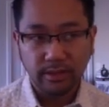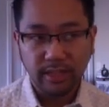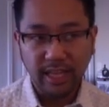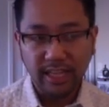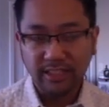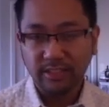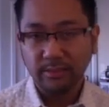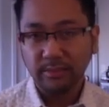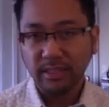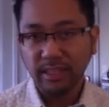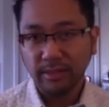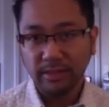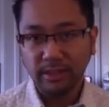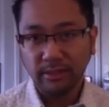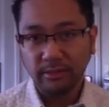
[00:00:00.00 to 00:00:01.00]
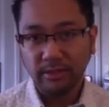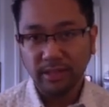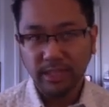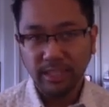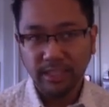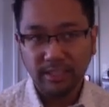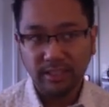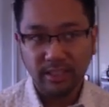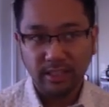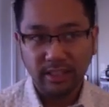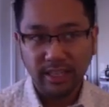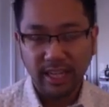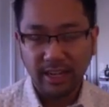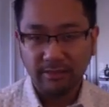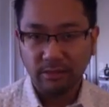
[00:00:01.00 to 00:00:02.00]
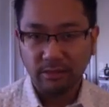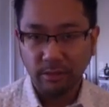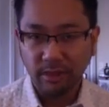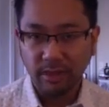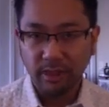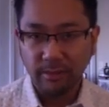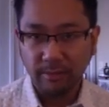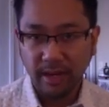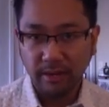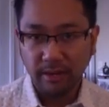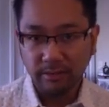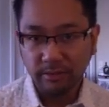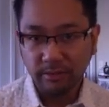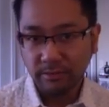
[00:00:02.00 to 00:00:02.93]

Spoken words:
That's something that we don't really necessarily have to worry about.